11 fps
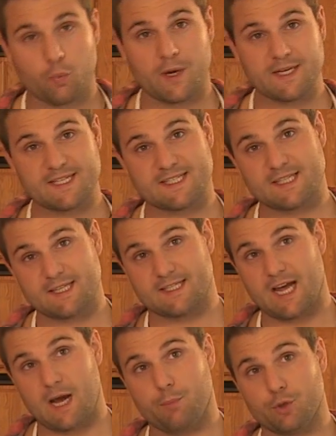raises to the
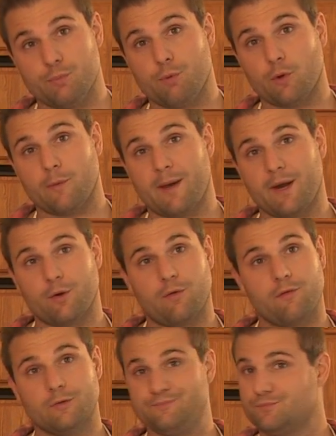top when you pour the batter
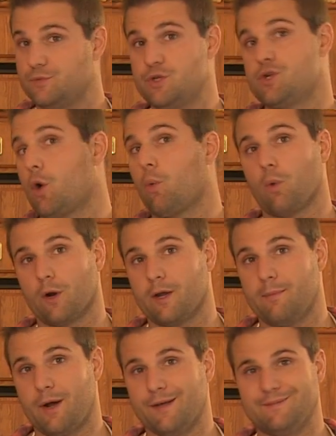over, don't worry
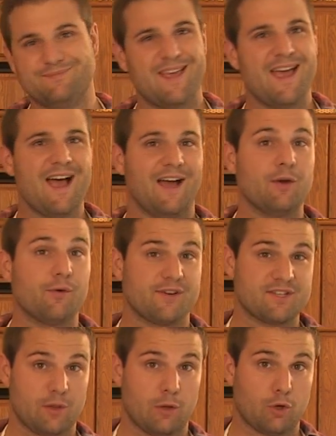about it. I know it
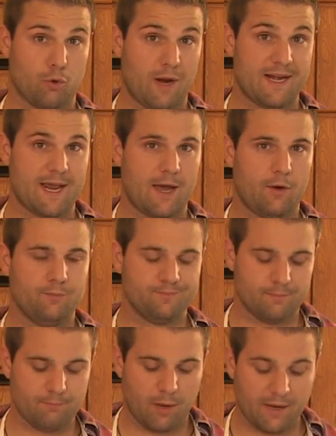doesn't look great now,
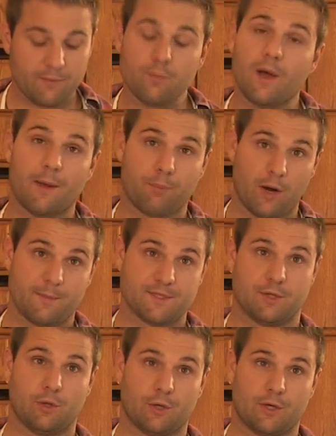but I promise
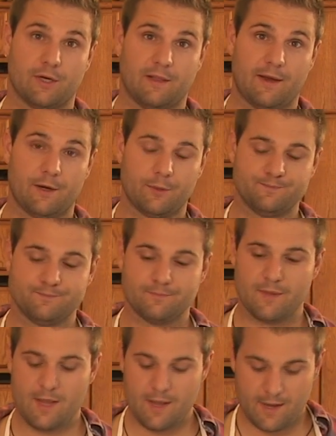it'll look good later.
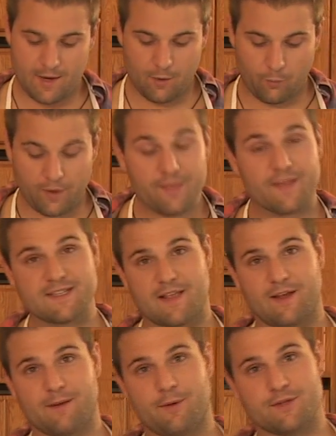One of the things I
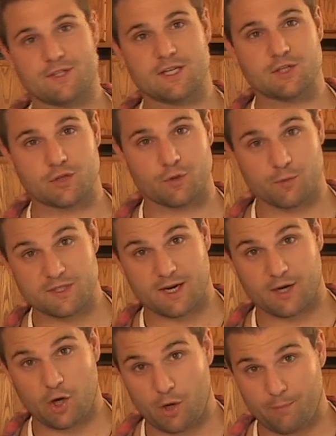like about this dish, and the reason I
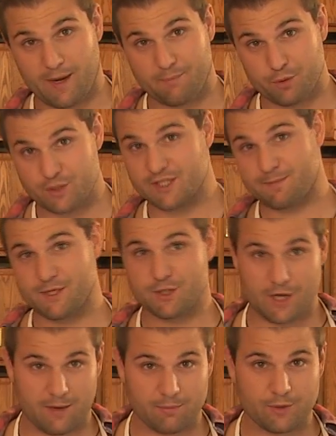call it my Princess Peach
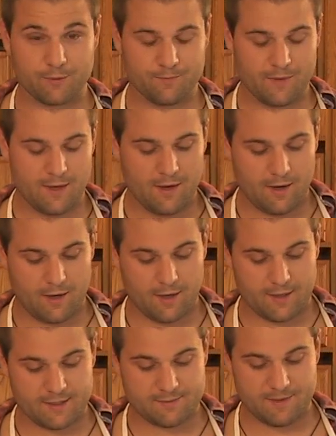Cobbler,
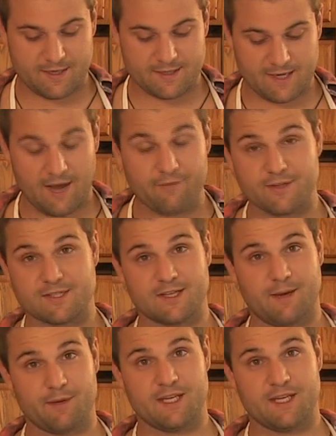is because obviously I'm a